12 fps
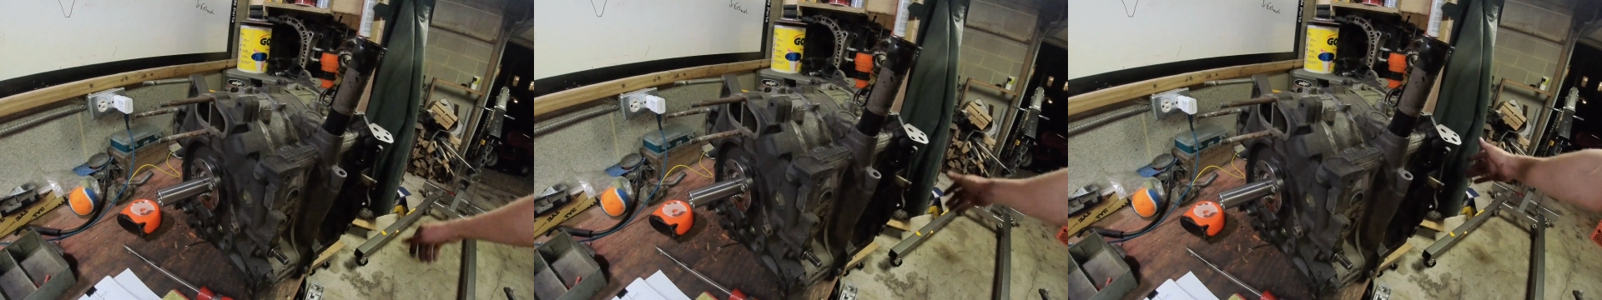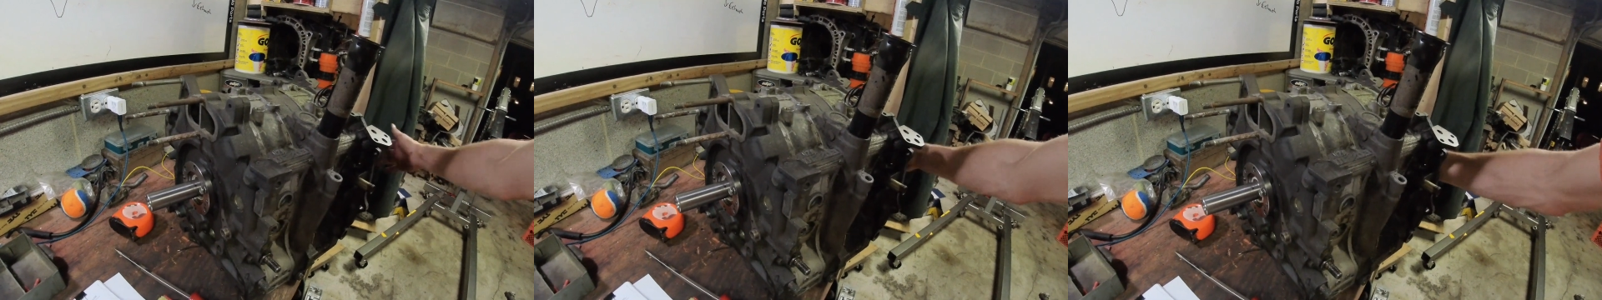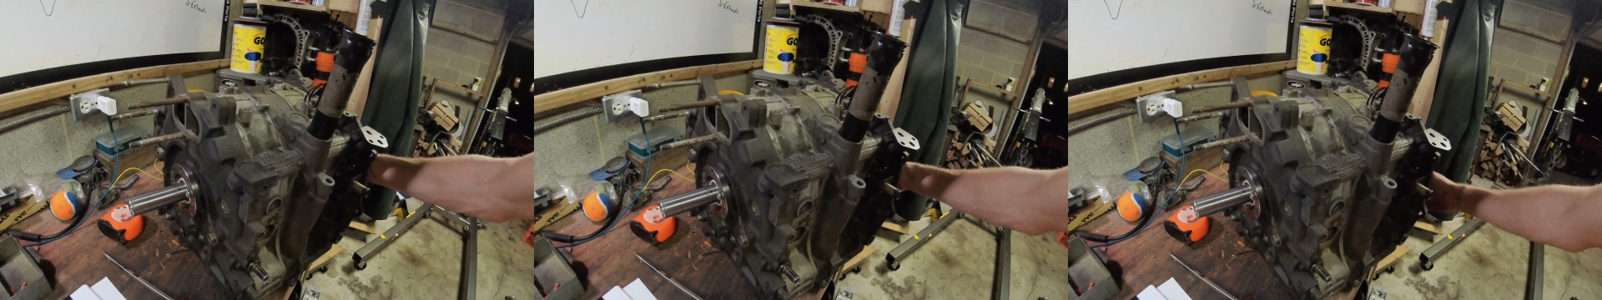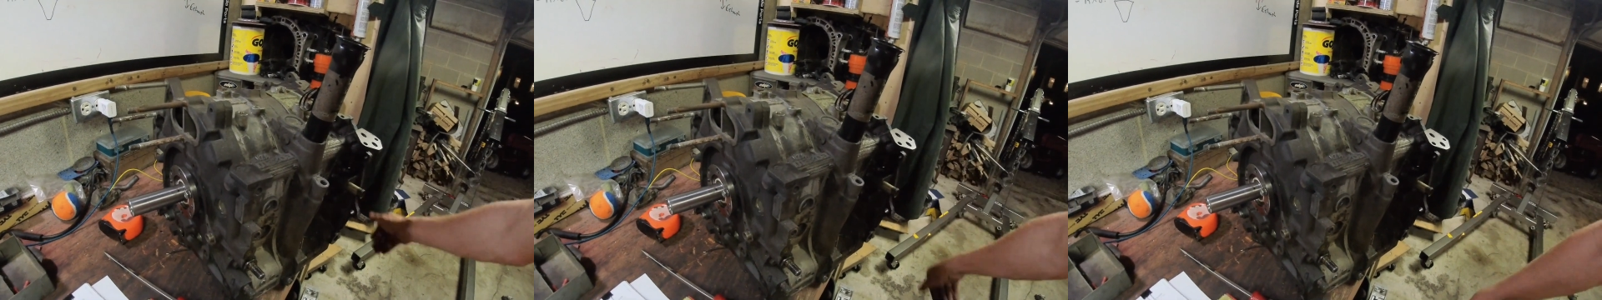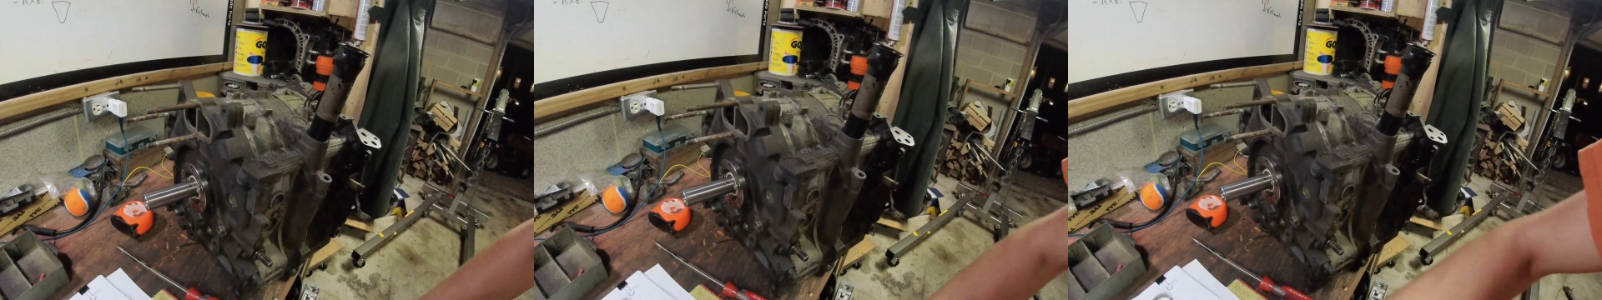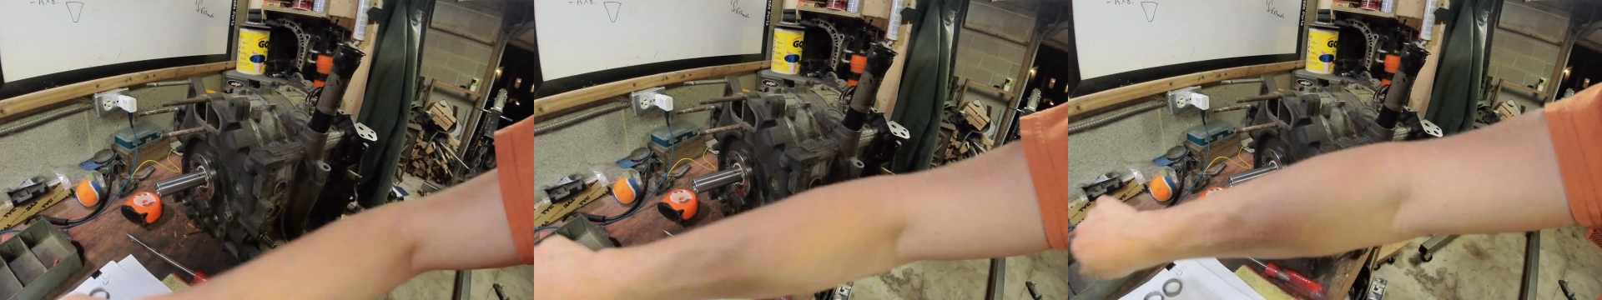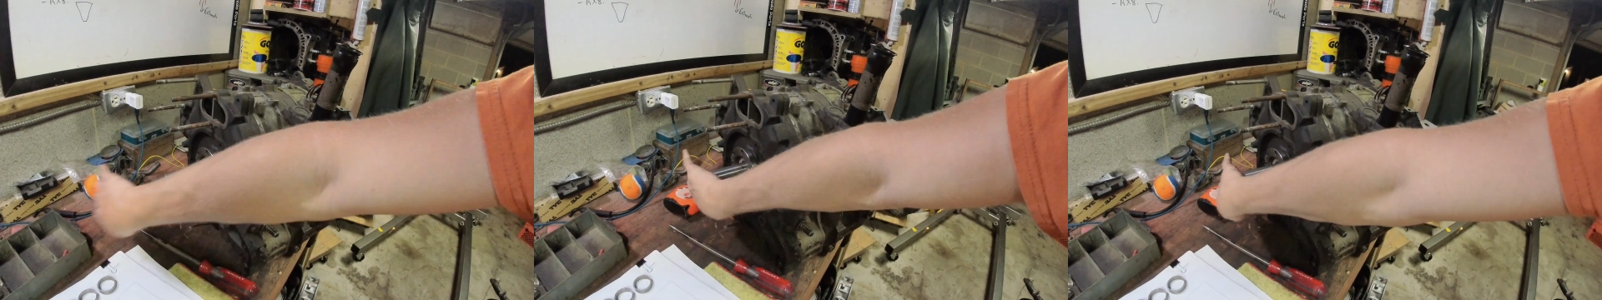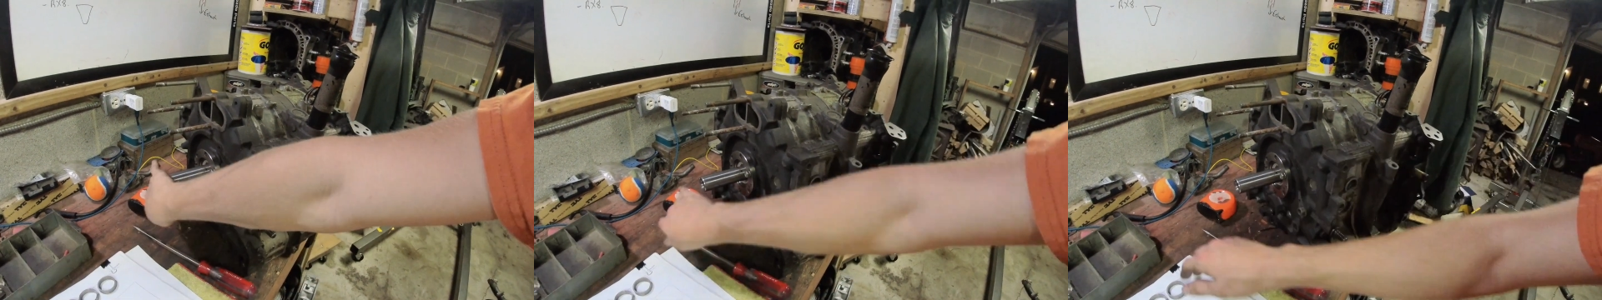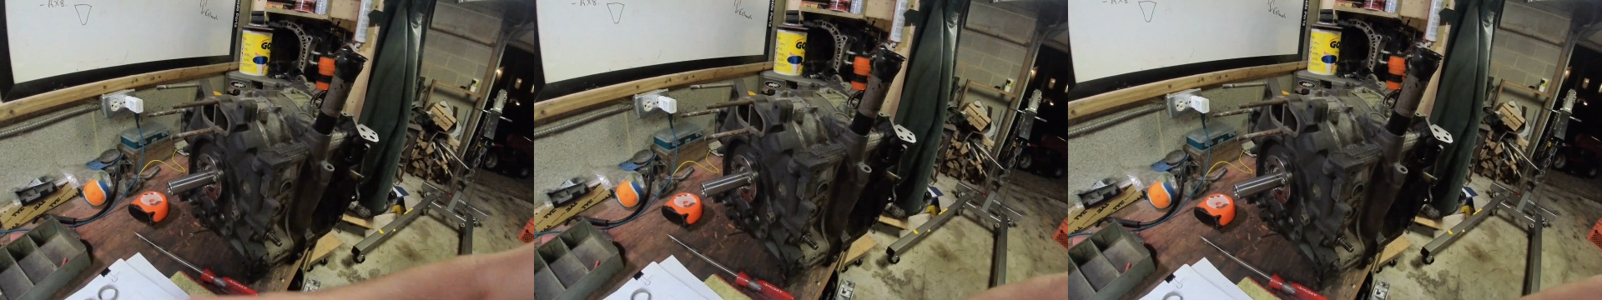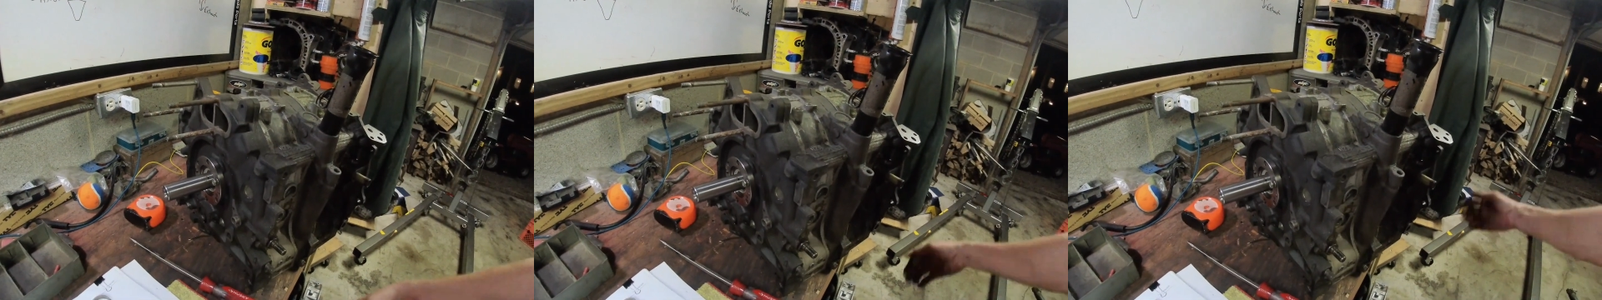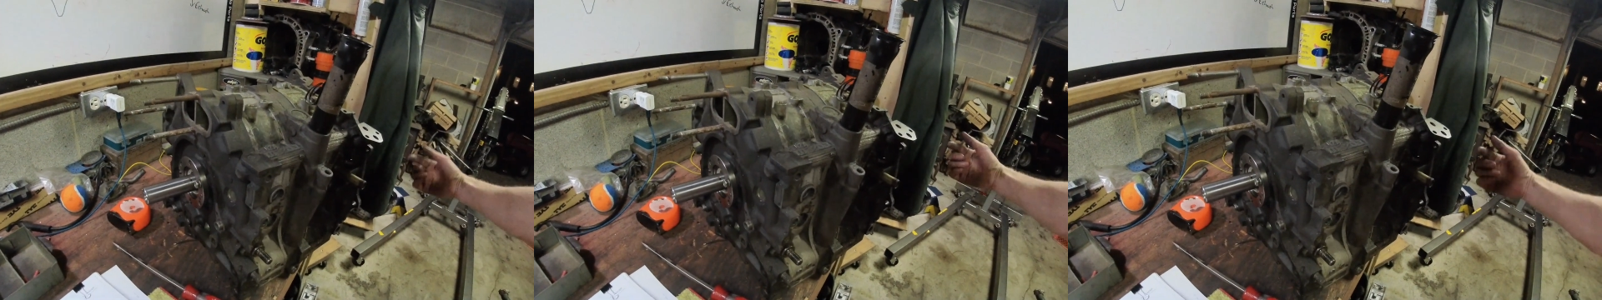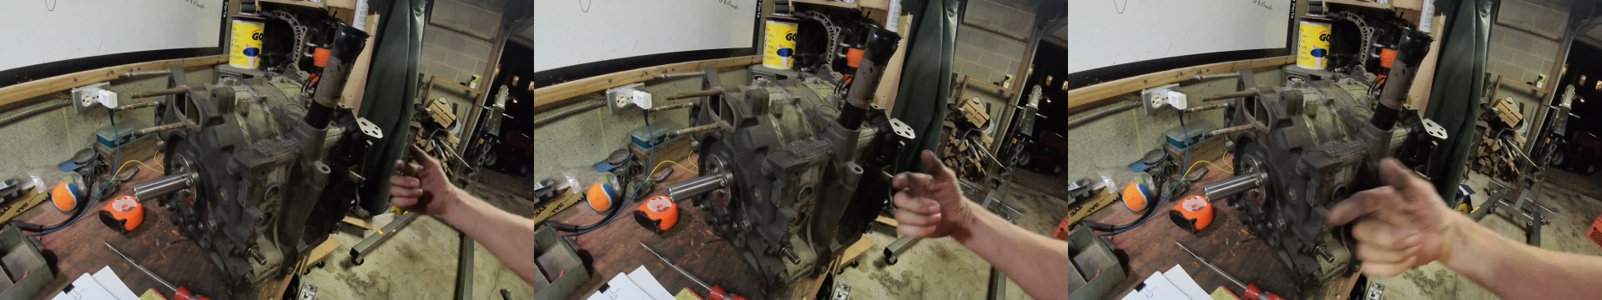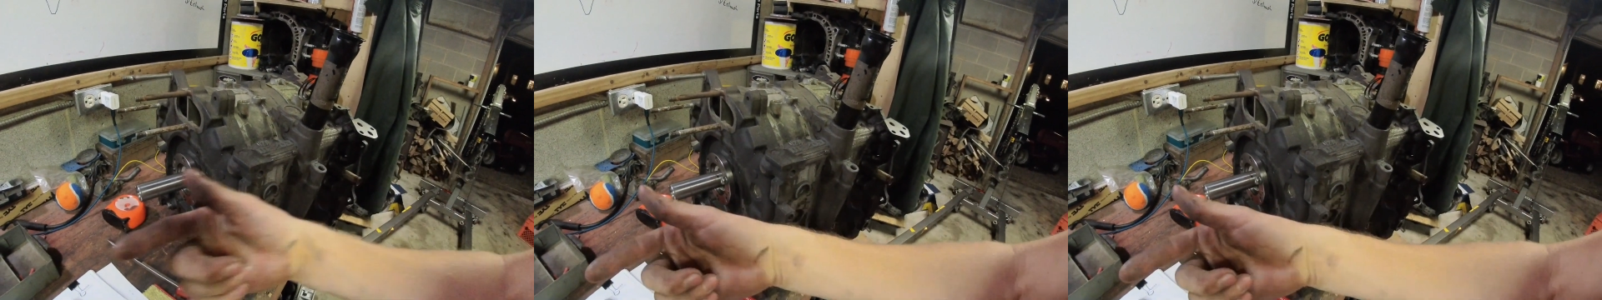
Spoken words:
No face is visible, so there are no lips to read.